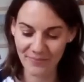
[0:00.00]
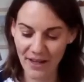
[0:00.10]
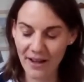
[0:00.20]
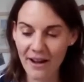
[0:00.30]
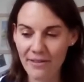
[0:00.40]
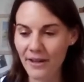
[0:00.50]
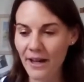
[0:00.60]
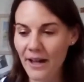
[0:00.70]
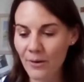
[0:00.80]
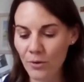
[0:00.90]
I think
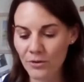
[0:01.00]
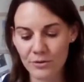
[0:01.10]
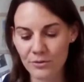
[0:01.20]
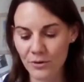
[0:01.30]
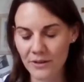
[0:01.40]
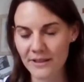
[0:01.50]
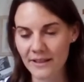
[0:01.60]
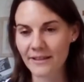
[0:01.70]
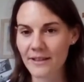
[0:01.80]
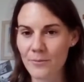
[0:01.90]
I won't
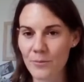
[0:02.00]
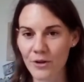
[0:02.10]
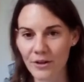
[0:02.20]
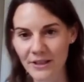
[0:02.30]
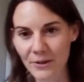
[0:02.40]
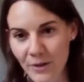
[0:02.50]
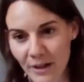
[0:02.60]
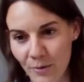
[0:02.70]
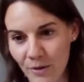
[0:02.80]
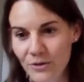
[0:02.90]
translate anymore because I really
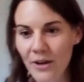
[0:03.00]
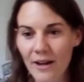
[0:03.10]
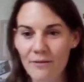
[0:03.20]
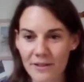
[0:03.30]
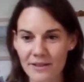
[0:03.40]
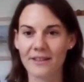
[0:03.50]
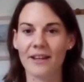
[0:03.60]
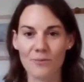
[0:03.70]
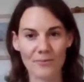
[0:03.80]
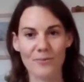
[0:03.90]
want to have this
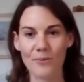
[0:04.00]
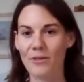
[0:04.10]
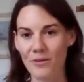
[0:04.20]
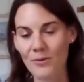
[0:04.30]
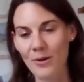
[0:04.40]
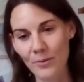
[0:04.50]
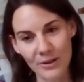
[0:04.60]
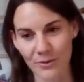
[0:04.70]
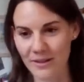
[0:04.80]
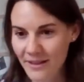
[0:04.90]
time with you. I will
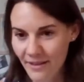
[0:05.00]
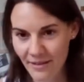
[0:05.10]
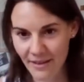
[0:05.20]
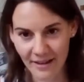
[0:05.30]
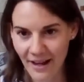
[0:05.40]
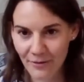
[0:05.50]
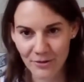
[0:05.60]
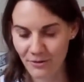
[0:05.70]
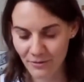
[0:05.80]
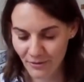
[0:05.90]
translate then
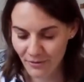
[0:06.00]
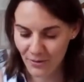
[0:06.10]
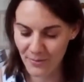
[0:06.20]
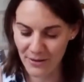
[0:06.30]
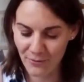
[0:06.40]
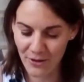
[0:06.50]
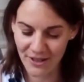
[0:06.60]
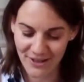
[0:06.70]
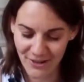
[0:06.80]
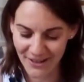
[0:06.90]
after for my
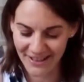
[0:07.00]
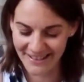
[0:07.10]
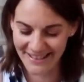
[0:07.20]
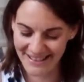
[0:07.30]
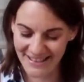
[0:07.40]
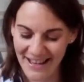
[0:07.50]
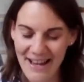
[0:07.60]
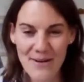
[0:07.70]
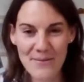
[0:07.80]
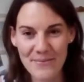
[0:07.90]
French audience,
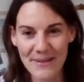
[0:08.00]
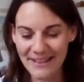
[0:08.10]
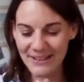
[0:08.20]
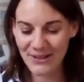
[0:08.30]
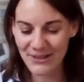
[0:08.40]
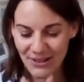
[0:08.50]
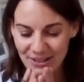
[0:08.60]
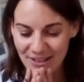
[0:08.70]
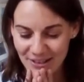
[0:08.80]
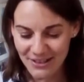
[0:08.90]
because you
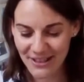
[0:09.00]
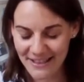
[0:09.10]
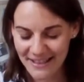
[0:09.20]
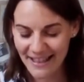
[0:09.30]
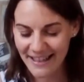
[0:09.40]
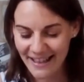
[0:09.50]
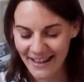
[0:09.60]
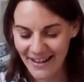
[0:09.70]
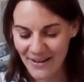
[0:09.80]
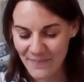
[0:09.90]
just said
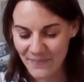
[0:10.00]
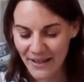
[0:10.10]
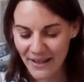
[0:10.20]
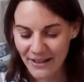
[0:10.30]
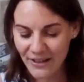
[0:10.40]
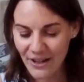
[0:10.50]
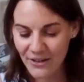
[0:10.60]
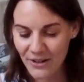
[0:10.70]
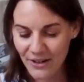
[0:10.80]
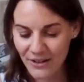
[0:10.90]

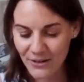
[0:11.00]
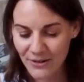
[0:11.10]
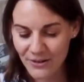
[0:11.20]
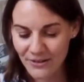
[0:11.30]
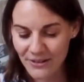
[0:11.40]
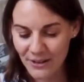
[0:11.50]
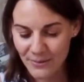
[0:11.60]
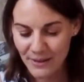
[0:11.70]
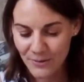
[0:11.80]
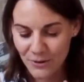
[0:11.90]
you don't,
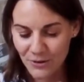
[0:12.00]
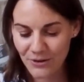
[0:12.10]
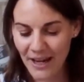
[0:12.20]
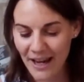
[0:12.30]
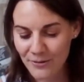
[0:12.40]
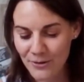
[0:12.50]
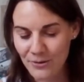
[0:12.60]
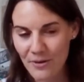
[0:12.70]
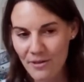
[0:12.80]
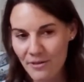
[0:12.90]
sometimes you don't have
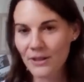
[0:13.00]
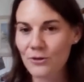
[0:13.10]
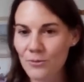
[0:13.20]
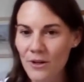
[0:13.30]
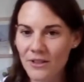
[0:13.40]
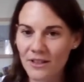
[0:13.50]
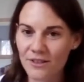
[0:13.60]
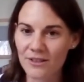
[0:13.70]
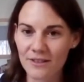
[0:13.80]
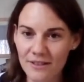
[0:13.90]
to think too much and
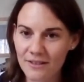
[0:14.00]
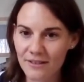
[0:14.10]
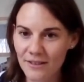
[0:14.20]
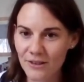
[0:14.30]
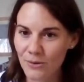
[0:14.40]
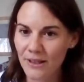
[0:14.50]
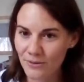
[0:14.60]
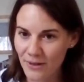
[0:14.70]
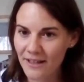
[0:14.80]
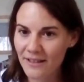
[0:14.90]
just do
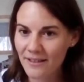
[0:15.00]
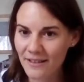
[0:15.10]
it, right?